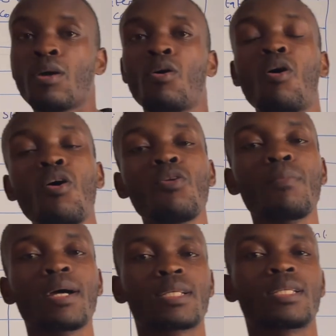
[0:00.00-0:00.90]
all
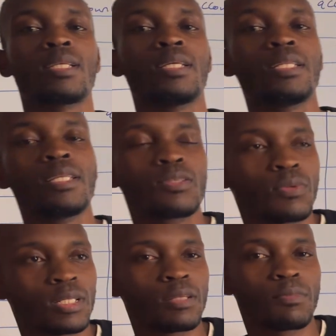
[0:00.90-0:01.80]
marks in this
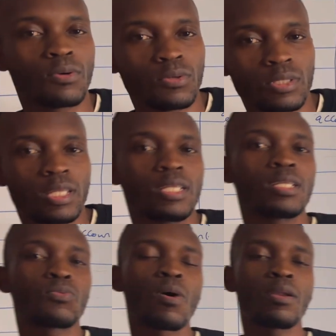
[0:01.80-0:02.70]
question because this is
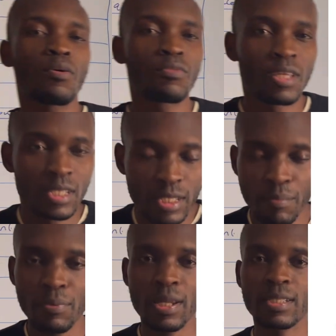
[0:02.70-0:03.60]
one of the
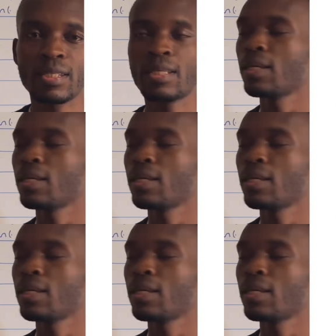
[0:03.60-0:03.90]
simplest